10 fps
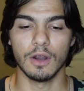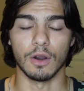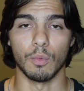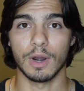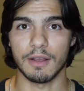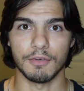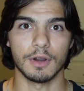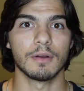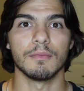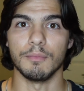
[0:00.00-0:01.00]
or
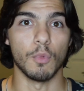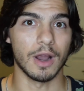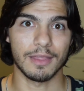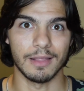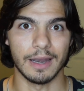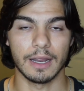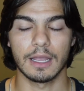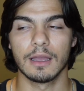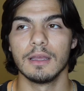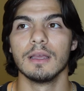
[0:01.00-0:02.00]
whatever, more
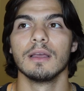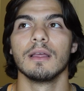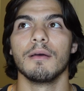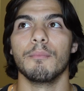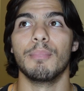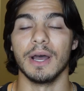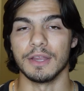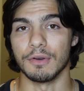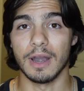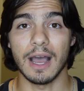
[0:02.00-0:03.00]
athletic, but
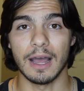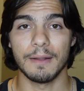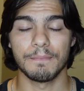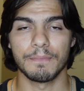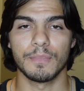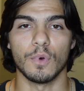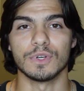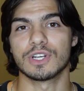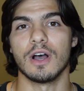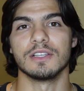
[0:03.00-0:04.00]
you're not,
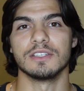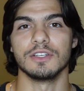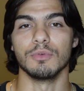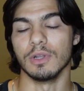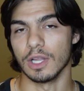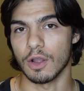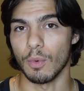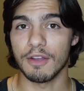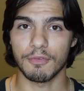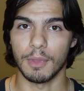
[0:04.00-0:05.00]
which causes you to look
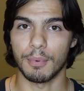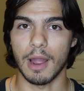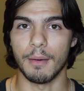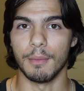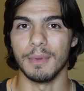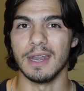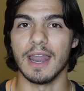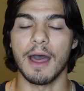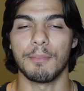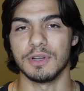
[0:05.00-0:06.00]
away from the problem and
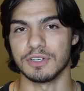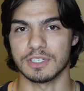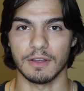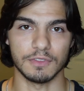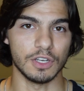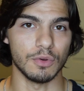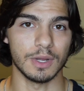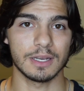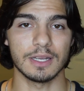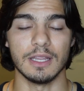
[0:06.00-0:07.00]
not push yourself to do
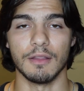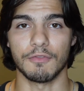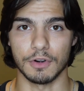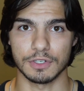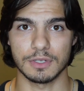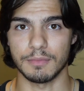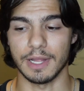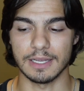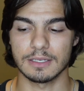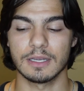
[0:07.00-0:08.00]
it in the first
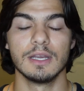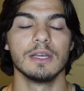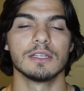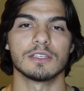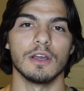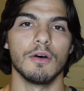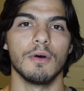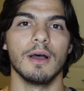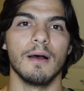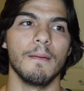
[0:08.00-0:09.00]
place. So